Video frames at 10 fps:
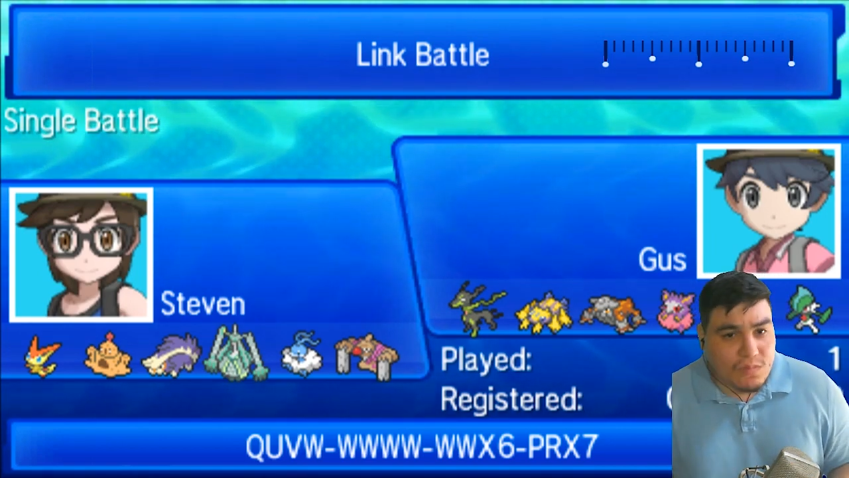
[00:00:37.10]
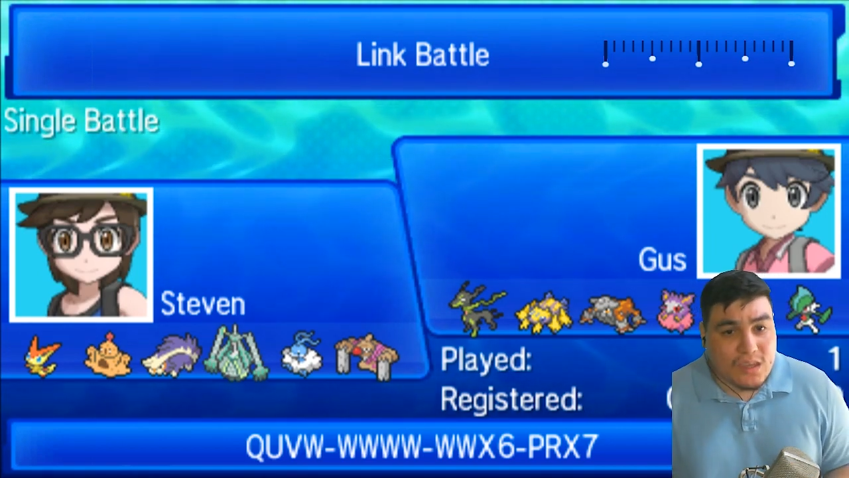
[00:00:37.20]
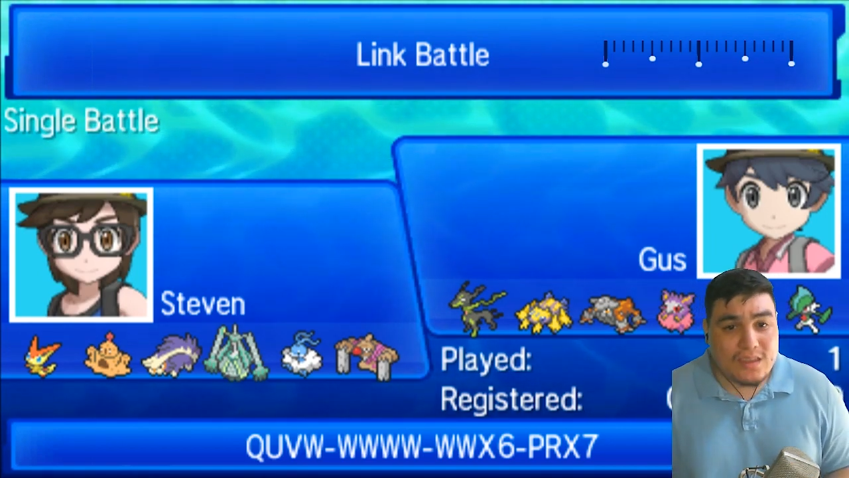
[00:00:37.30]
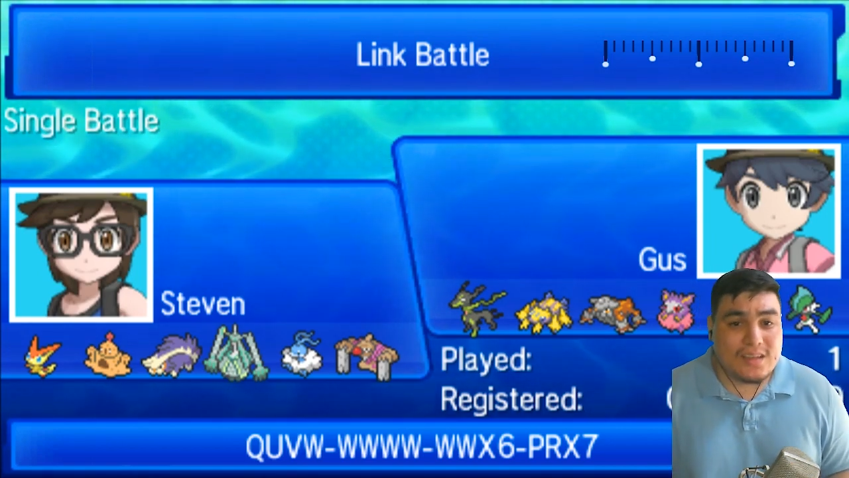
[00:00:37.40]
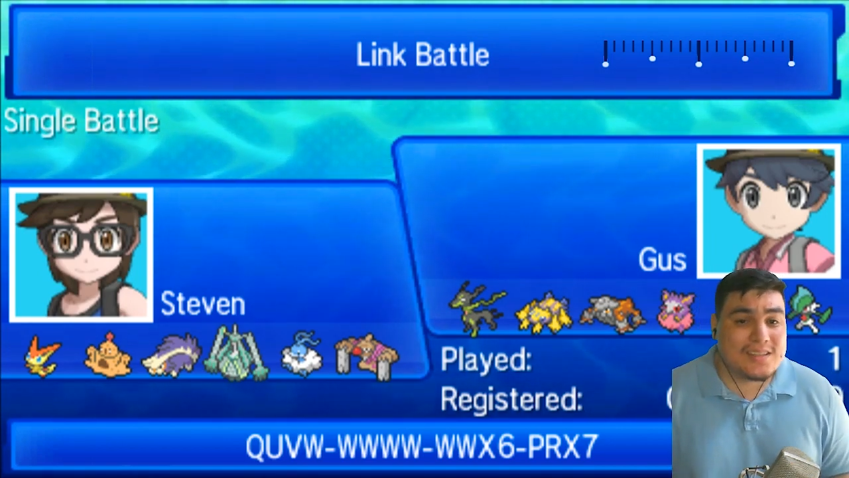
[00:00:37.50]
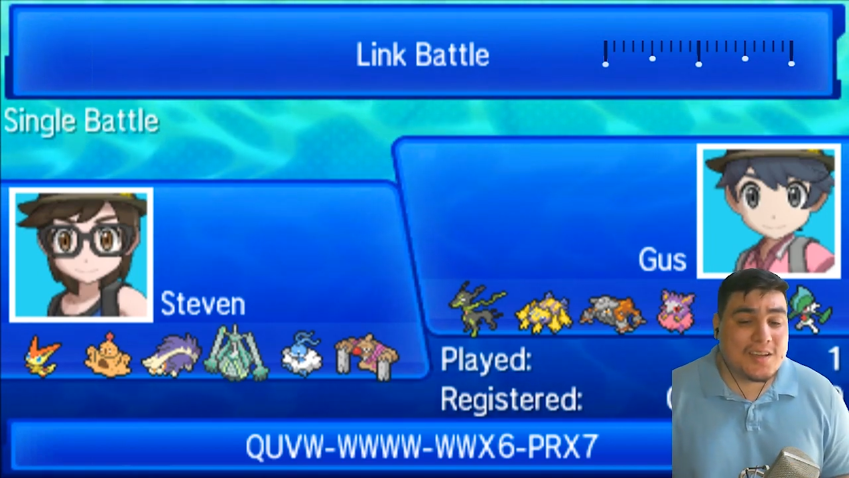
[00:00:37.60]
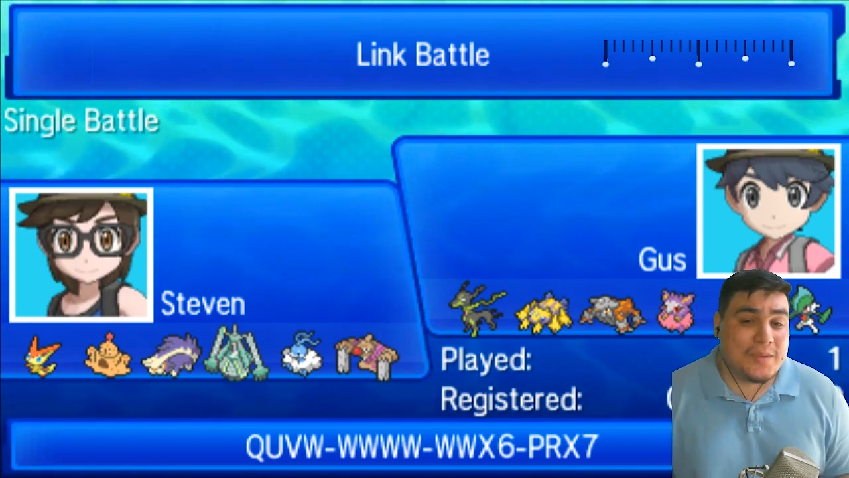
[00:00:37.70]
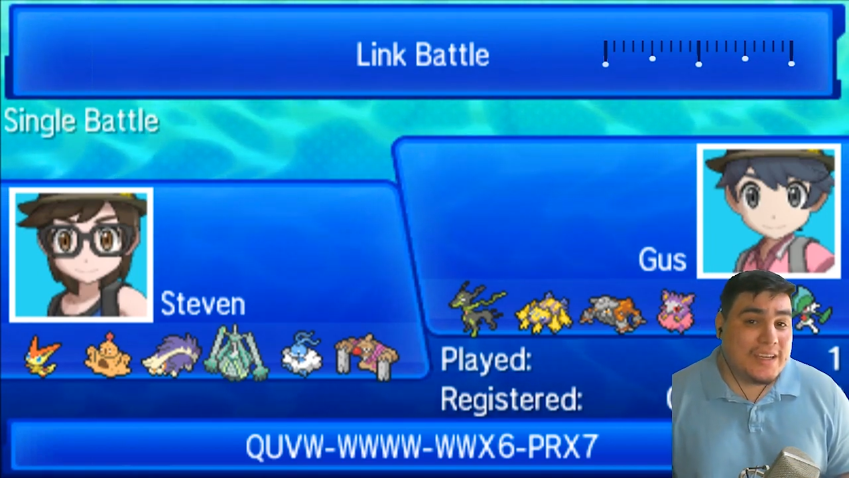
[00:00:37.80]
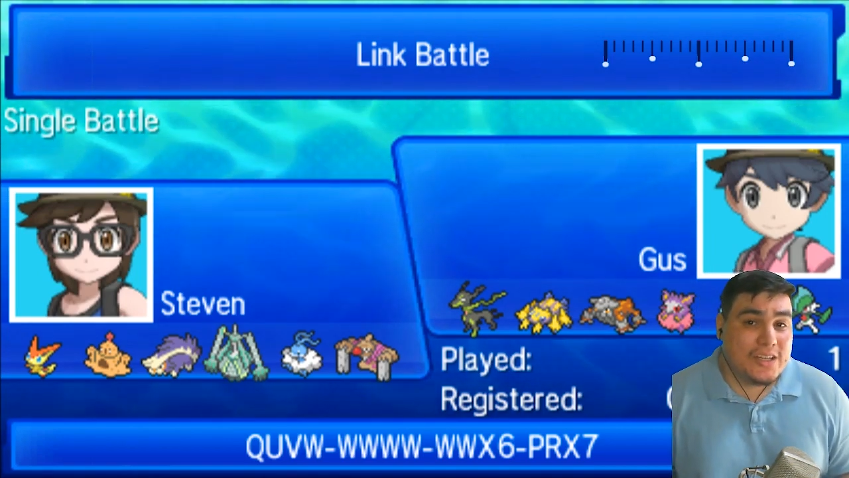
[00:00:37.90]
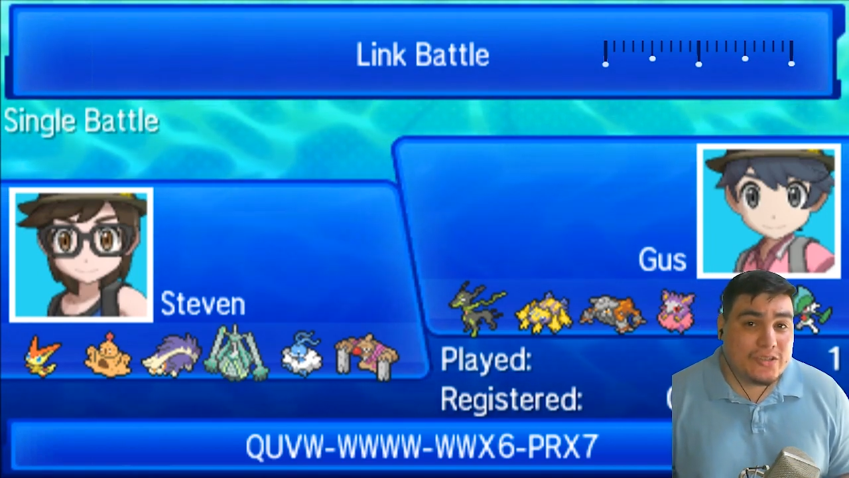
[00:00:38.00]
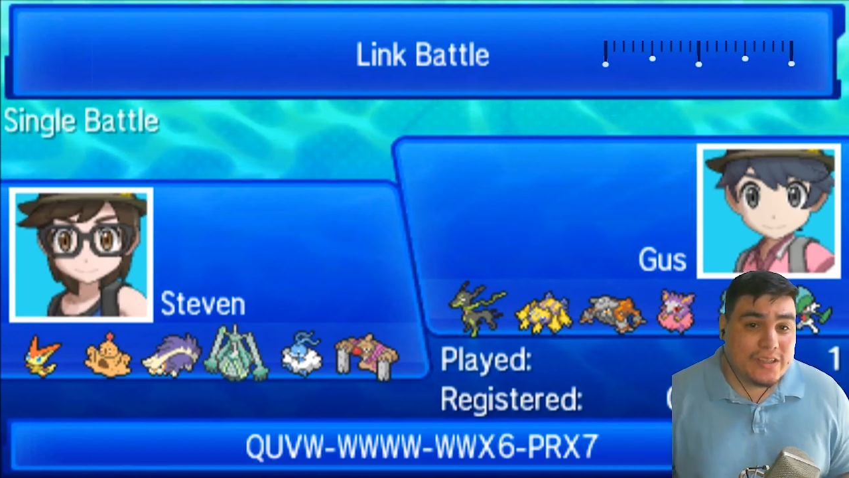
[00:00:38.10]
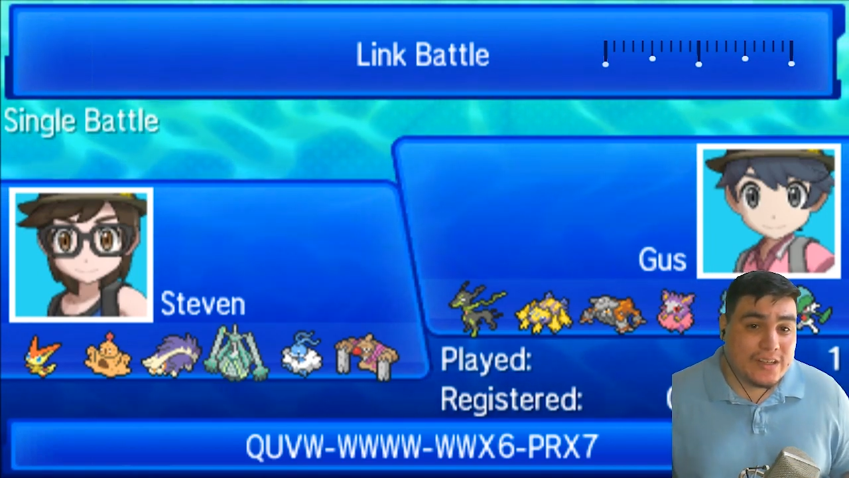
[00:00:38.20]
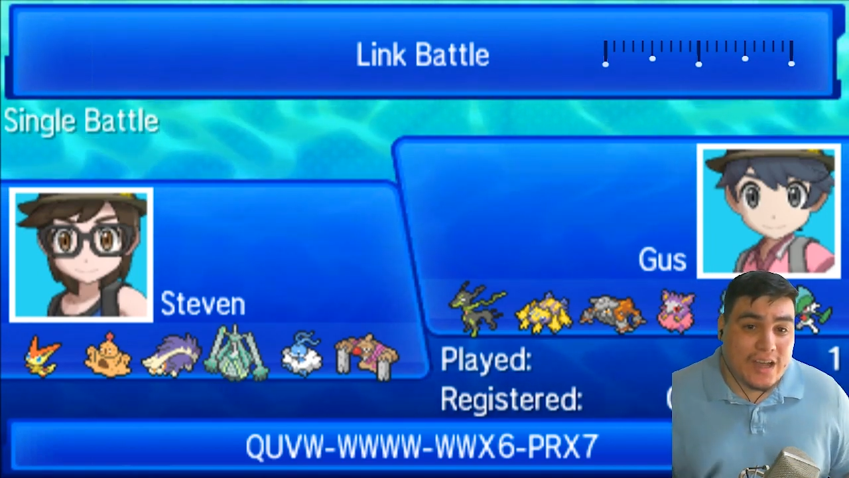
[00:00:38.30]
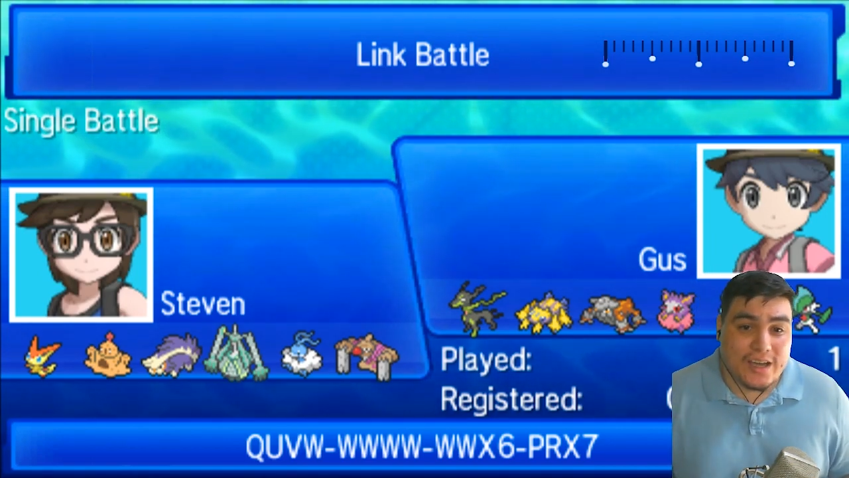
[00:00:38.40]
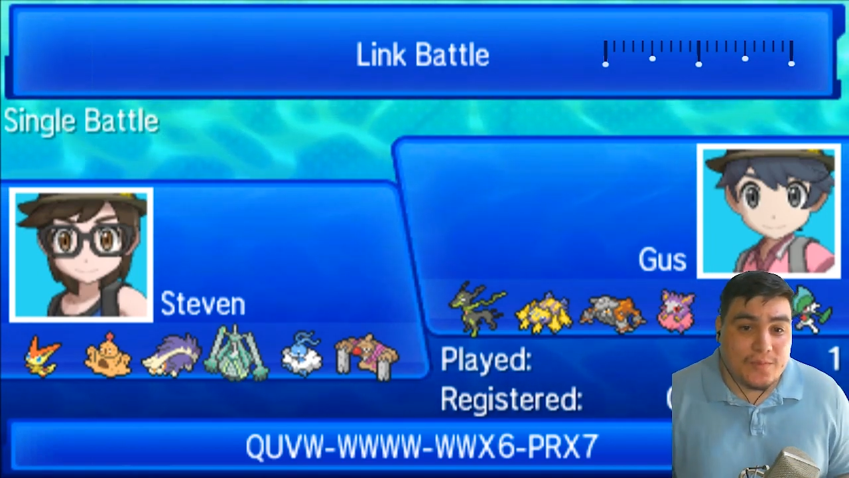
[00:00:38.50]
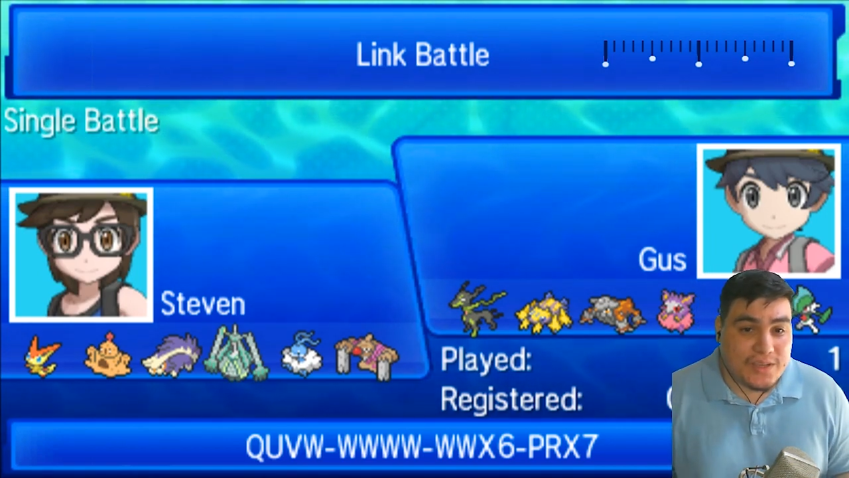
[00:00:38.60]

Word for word: things like my Heatran to kind